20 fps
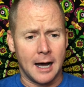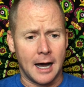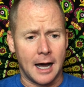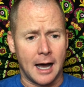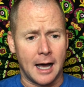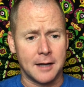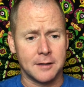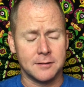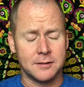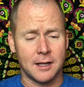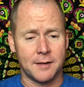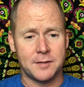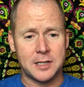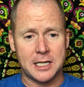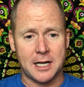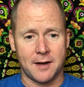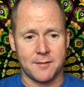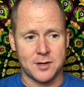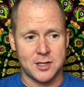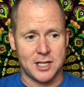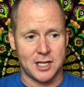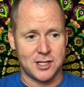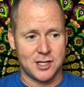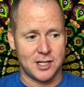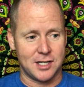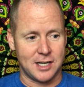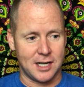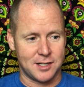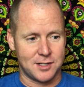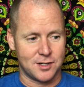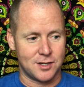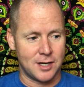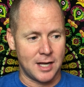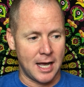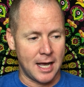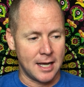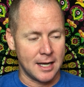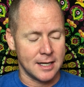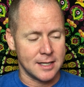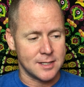I had a lovely conversation
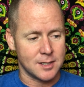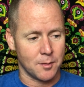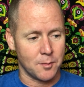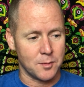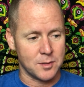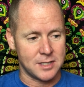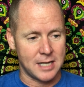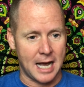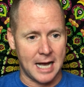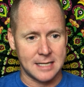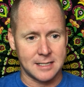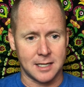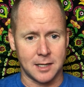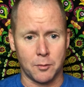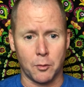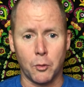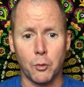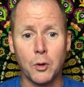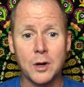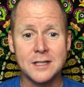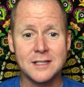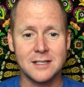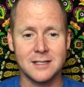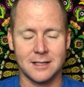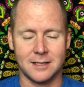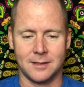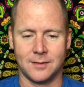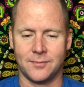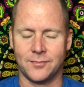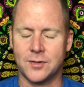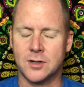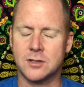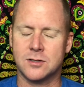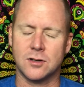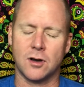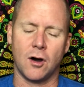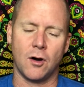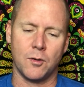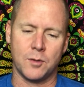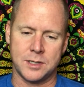yesterday. Someone was asking, well, there's
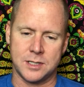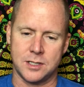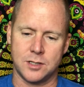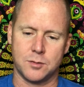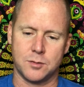always these